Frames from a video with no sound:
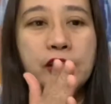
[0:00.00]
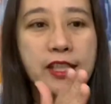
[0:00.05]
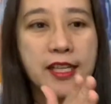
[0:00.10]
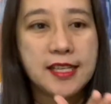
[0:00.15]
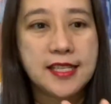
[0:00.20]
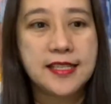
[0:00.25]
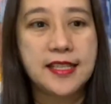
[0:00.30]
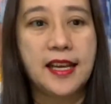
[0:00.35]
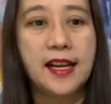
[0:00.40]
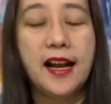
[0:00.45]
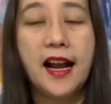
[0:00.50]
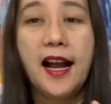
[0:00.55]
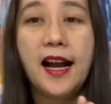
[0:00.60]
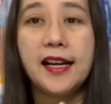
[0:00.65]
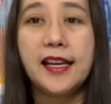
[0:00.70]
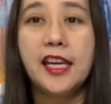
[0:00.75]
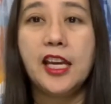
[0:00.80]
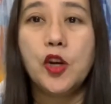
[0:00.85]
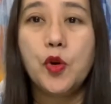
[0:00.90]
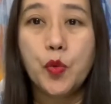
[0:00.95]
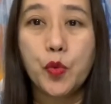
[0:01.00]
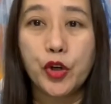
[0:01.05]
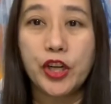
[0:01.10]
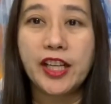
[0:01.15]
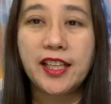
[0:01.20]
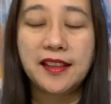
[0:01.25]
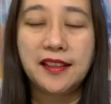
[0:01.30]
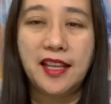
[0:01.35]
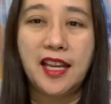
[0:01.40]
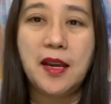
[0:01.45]
kasing aking
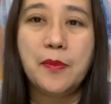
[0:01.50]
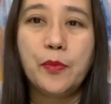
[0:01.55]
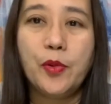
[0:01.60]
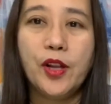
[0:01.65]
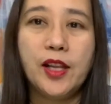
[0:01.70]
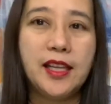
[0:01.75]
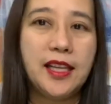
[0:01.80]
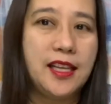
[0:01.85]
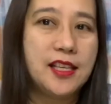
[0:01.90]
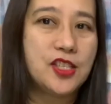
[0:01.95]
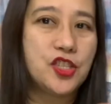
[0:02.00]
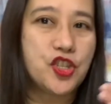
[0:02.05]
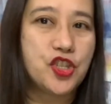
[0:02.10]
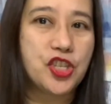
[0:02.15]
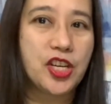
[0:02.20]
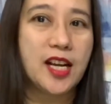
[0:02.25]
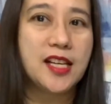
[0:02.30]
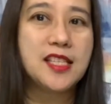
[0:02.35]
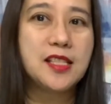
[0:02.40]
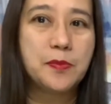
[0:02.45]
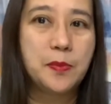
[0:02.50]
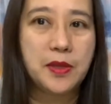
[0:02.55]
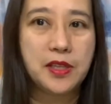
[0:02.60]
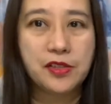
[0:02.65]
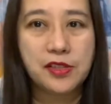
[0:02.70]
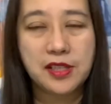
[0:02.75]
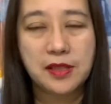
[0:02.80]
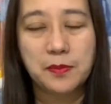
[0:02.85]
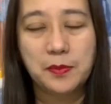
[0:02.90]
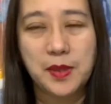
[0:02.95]
work table is just
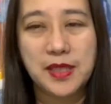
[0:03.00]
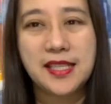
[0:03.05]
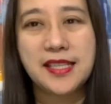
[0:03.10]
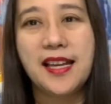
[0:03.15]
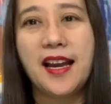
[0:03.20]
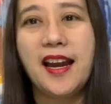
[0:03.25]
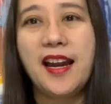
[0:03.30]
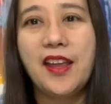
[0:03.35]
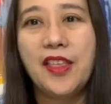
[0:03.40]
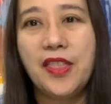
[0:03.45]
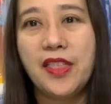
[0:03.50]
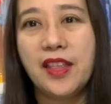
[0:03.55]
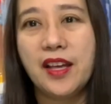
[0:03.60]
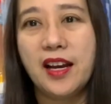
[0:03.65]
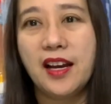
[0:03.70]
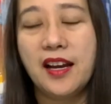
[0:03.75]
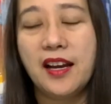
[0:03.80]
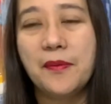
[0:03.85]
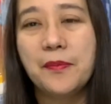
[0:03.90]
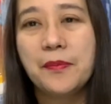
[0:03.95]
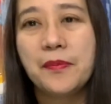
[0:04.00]
beside the